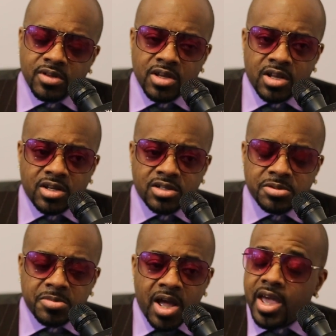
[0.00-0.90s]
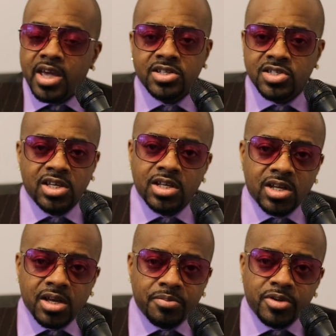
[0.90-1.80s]
And I hate seeing
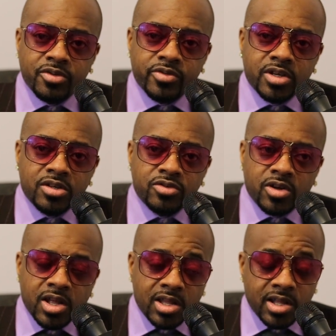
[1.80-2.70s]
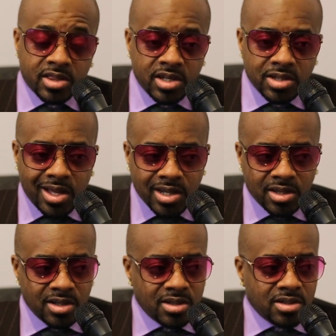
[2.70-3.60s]
that. Period. I think like
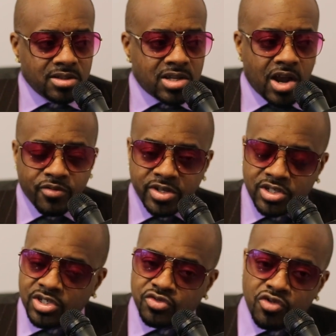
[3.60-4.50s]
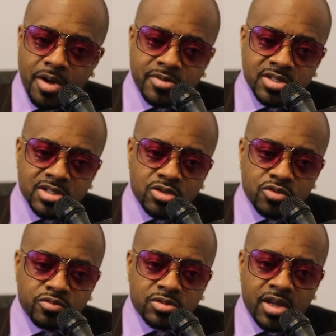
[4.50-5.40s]
Tyrese just dropped
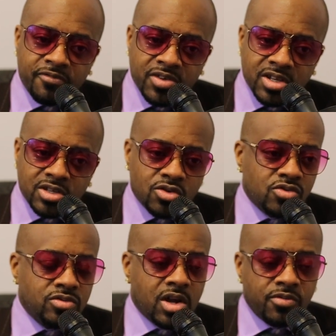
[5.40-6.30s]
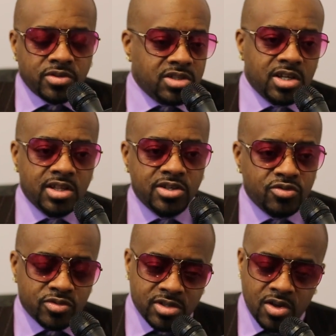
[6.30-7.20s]
that video. I want to say
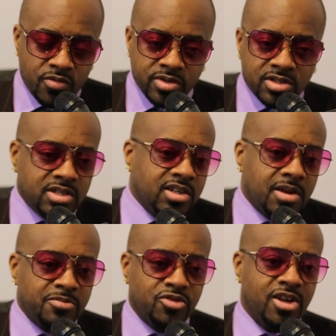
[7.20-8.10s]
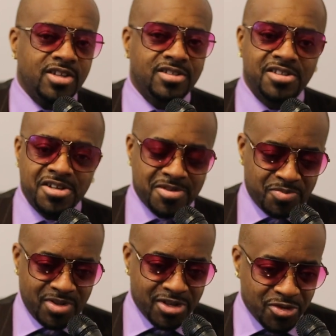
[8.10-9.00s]
little because I don't want to think I'm trying to
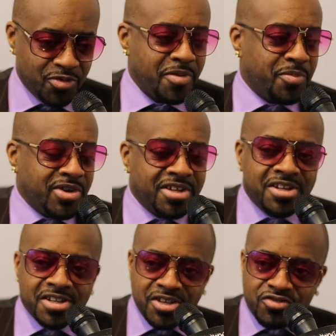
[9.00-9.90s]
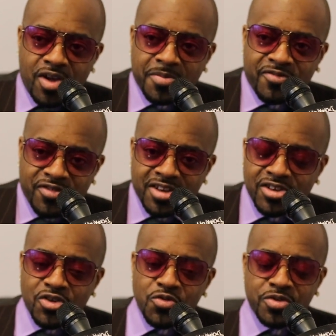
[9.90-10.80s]
belittle it, but he dropped the
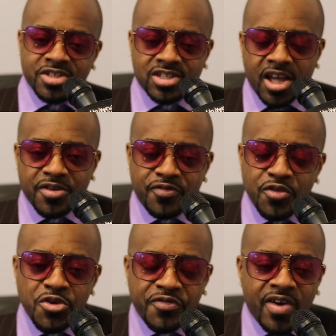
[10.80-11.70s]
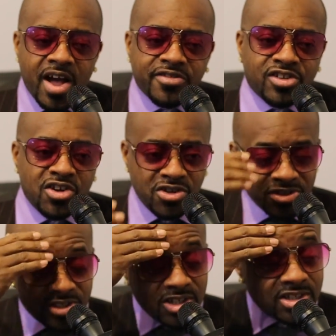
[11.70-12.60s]
video where it's like 4 or 5
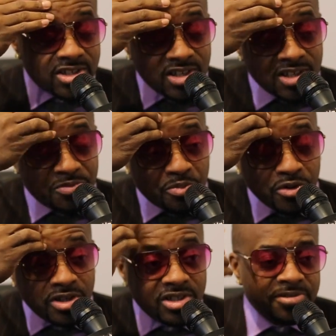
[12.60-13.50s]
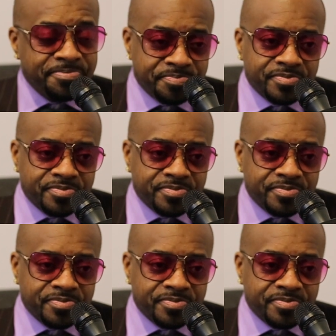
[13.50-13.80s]
songs, and it's pretty